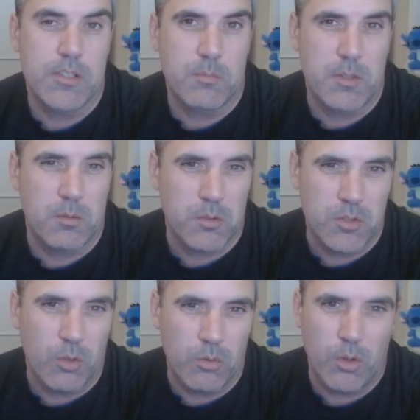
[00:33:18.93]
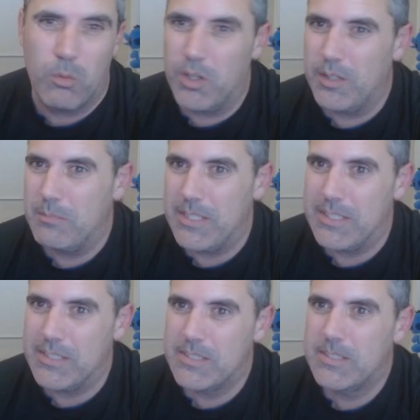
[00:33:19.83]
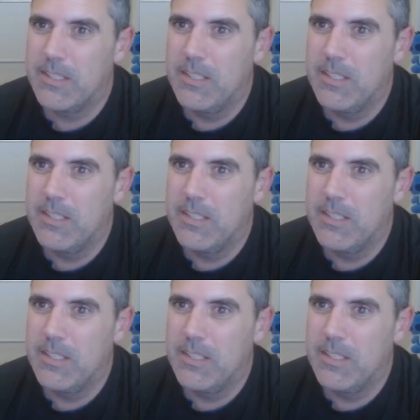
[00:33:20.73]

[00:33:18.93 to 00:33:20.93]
Sometimes people don't know what it means.